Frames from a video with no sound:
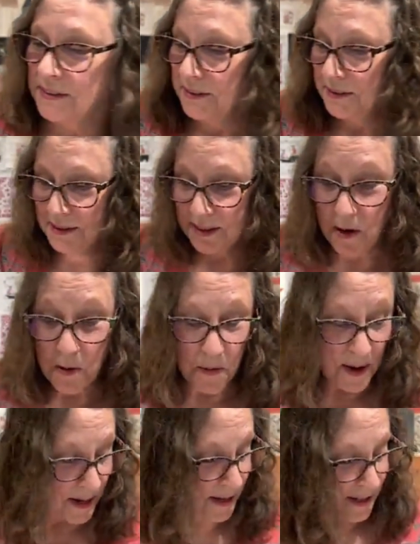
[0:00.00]
So
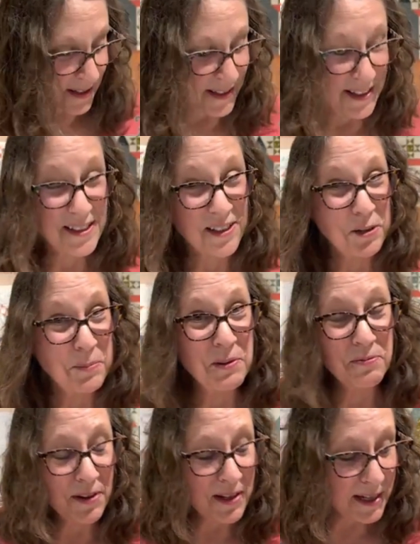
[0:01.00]
that's going to be
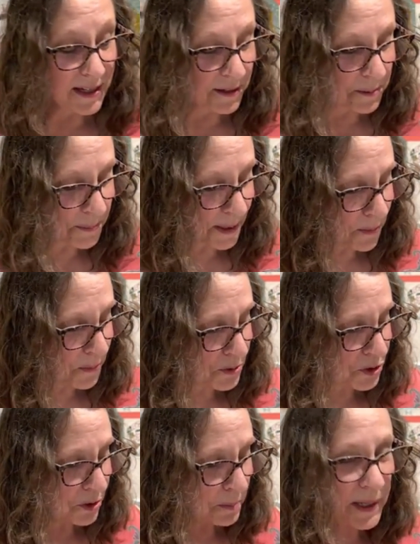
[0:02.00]
fun, but I
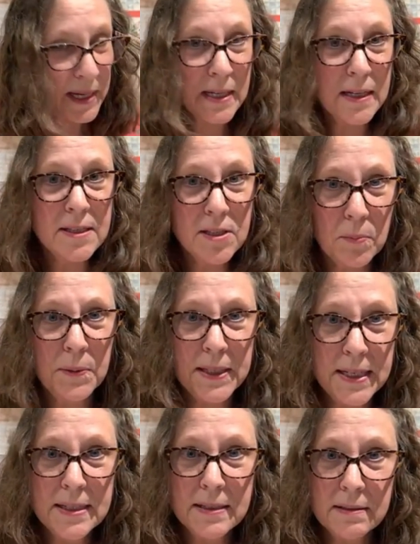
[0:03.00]
want your opinion, so
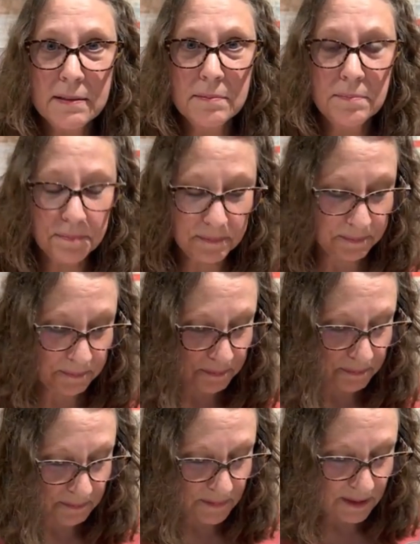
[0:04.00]
please
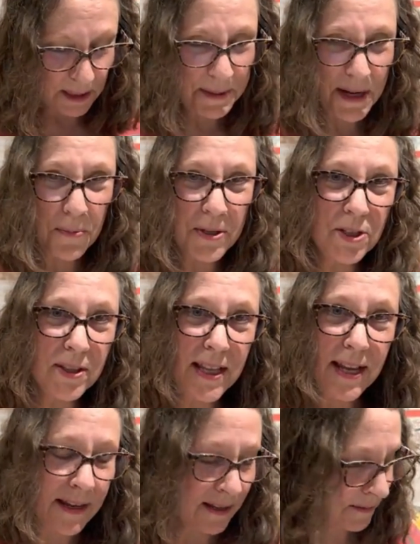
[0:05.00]
let me know what you
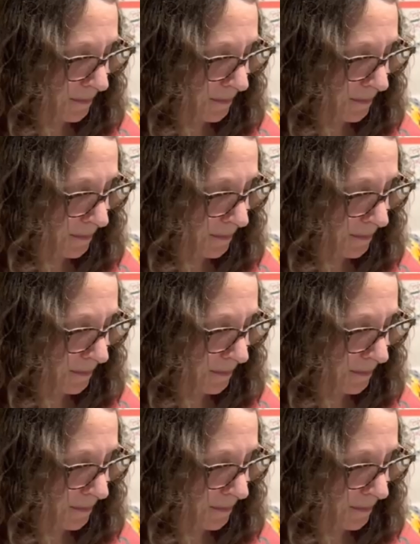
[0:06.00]
think.